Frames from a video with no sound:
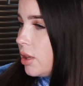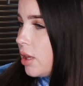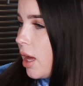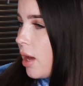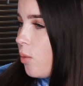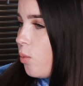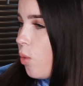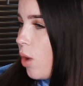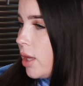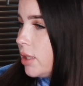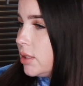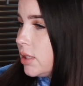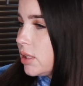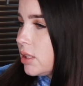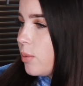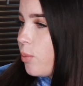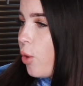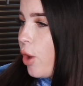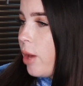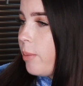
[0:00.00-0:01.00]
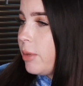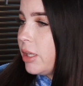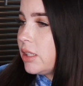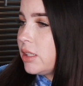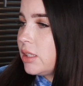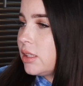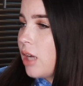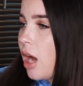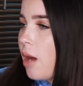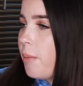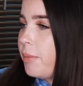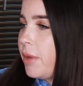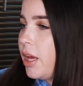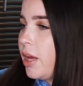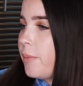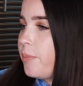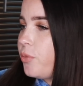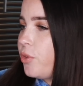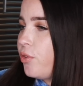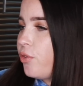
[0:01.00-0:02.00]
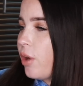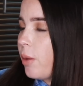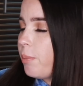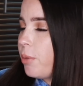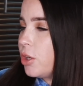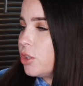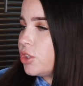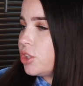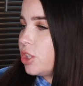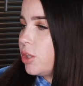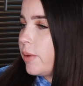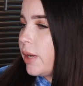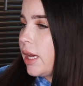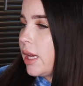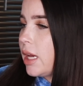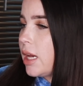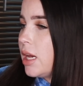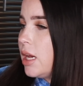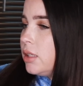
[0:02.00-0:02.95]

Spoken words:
let one disappointment stop me from pursuing